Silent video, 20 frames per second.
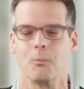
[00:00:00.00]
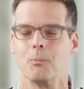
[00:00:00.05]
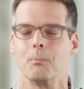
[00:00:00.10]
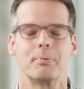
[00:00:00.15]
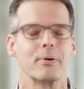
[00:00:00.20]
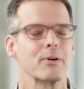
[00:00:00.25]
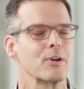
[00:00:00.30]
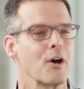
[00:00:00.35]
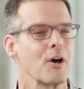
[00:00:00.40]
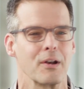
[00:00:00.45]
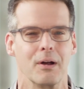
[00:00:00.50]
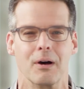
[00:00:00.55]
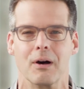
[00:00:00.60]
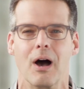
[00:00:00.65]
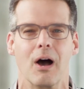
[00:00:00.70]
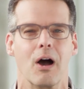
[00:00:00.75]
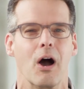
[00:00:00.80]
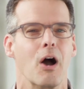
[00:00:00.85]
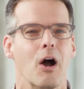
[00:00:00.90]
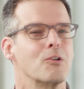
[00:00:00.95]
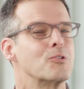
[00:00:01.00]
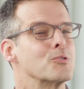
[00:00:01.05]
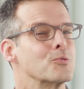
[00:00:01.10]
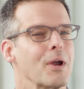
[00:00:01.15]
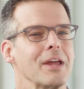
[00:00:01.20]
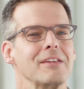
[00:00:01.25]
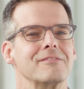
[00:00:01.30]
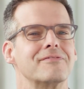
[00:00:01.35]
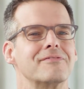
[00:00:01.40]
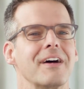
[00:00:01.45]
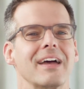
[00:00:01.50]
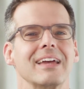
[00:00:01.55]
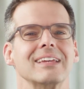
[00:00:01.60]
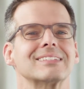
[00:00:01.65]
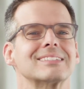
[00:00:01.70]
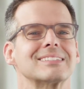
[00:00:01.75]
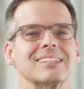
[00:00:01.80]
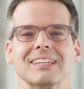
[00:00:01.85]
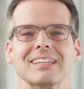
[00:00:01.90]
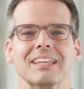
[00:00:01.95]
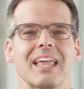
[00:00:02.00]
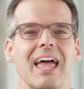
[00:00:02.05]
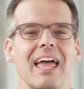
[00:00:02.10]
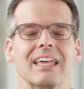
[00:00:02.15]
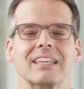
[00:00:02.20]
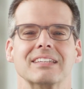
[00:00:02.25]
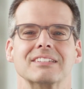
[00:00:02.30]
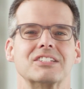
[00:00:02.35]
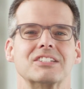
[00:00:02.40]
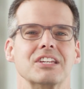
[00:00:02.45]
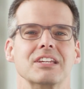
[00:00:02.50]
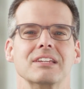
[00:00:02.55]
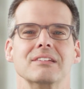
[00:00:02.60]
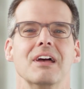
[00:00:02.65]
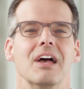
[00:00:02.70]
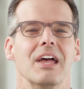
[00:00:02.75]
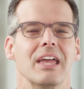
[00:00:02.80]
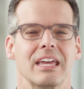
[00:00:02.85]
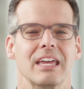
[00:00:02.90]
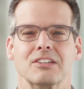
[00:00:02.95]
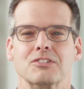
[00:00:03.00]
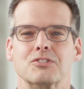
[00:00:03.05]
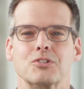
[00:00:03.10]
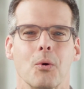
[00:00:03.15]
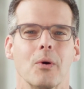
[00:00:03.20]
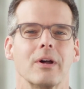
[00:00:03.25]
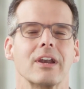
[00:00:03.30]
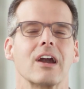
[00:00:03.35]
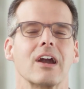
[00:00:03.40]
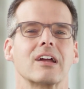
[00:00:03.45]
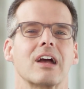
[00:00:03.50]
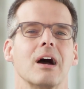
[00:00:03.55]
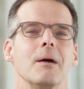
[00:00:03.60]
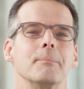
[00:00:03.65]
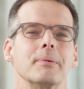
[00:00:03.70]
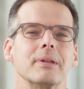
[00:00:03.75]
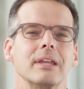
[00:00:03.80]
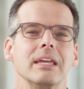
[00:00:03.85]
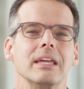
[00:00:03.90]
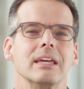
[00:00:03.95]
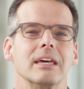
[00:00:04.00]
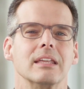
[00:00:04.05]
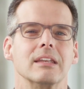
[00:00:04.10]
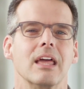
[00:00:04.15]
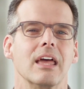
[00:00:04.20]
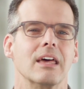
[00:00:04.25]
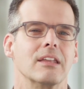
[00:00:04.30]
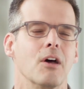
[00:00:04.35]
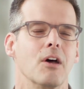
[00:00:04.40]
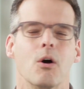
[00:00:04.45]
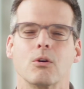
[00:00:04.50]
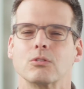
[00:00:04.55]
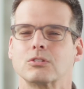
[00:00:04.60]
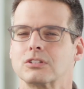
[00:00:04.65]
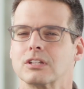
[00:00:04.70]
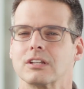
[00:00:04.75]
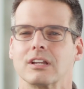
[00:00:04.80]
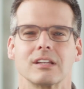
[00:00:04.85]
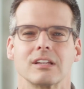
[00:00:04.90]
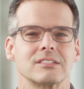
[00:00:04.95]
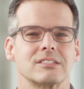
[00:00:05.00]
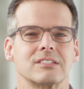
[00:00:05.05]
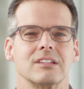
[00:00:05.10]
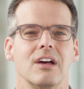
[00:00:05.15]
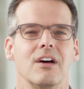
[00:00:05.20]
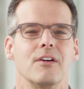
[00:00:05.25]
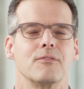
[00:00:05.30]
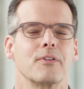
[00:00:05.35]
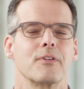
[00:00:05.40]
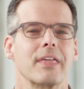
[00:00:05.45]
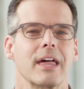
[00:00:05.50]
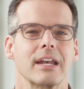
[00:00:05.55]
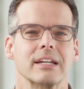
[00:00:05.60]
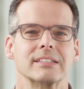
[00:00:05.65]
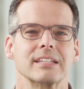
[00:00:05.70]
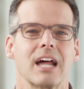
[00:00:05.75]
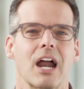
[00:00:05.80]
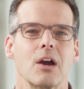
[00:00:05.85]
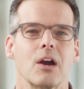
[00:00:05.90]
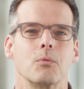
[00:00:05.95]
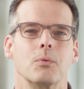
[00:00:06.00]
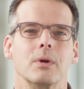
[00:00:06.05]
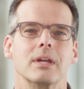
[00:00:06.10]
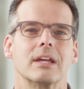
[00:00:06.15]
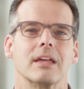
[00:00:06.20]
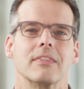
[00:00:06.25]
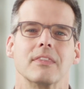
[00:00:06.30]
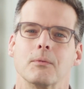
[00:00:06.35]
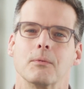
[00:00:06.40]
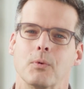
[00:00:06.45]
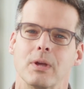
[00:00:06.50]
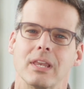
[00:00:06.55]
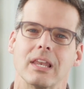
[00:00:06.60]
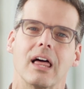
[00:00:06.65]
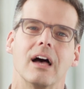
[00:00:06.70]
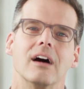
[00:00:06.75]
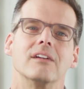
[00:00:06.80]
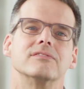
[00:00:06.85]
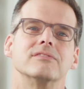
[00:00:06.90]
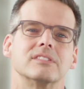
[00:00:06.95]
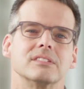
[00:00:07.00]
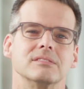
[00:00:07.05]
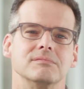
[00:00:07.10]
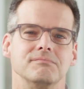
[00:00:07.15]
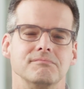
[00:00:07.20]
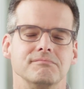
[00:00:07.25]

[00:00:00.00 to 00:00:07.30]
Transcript: put on a great face, and she enjoyed our company and hosted us for that entire week. And then we left.